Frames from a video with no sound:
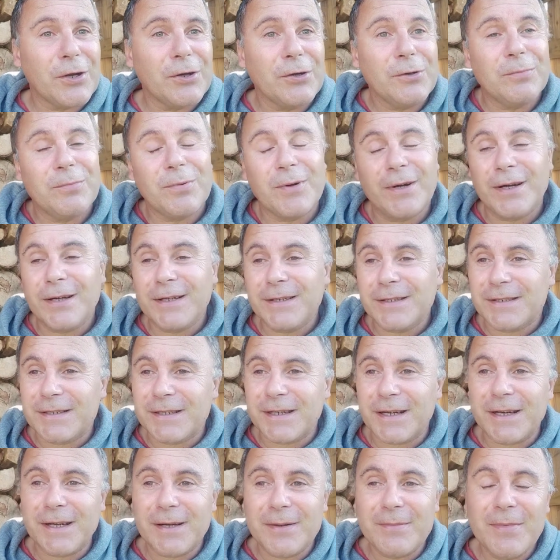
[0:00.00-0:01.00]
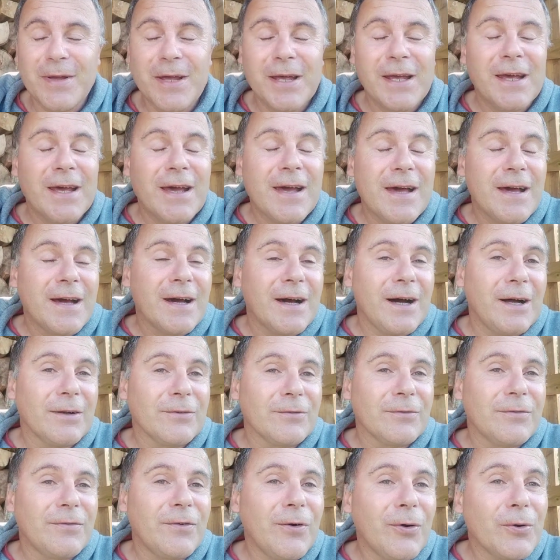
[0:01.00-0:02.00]
but um,
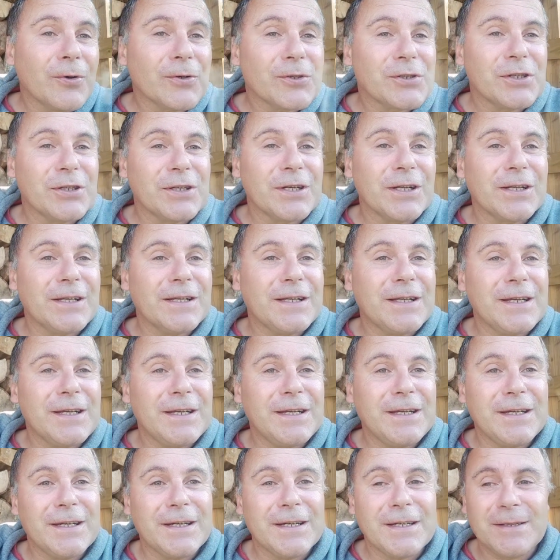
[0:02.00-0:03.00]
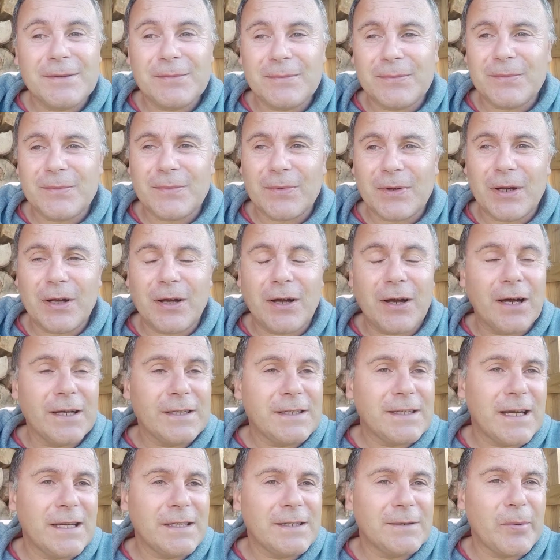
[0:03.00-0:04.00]
unfortunately, um, I tend
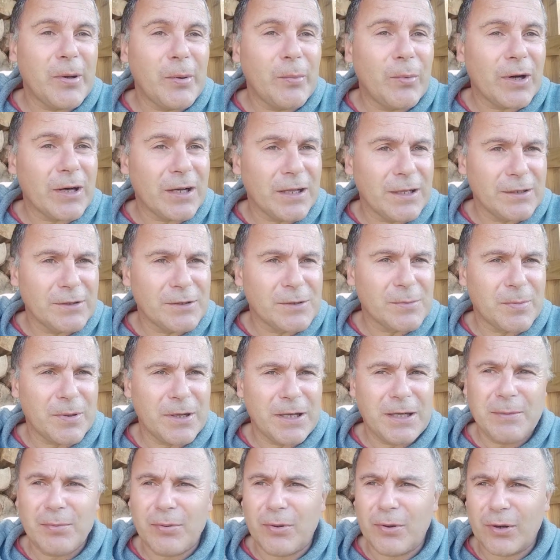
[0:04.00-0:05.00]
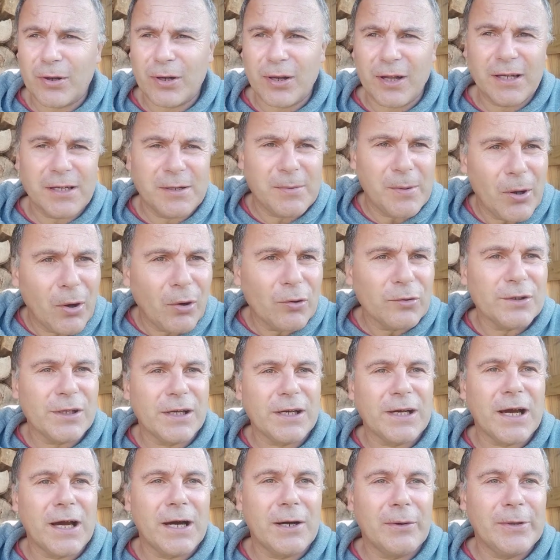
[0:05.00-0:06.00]
to be one of those people who like to be on the
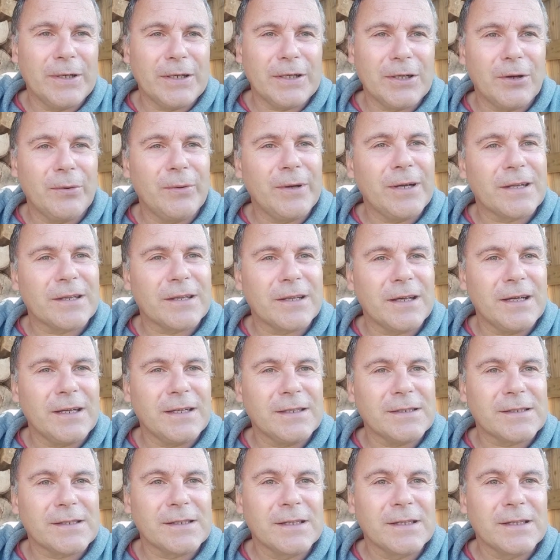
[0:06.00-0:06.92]
go and doing things.